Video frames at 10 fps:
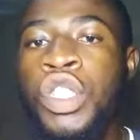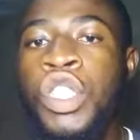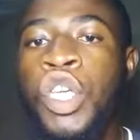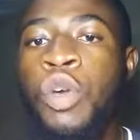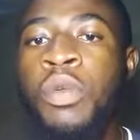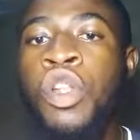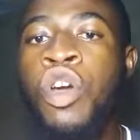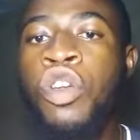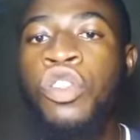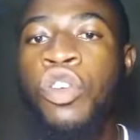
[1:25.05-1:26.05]
there will be a
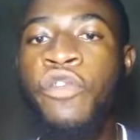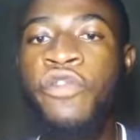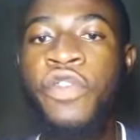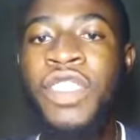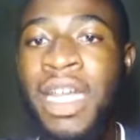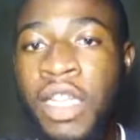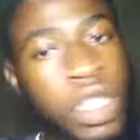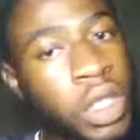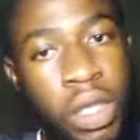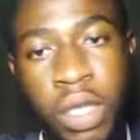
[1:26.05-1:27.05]
lot of
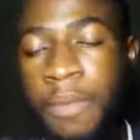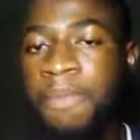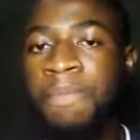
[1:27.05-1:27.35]
challenges.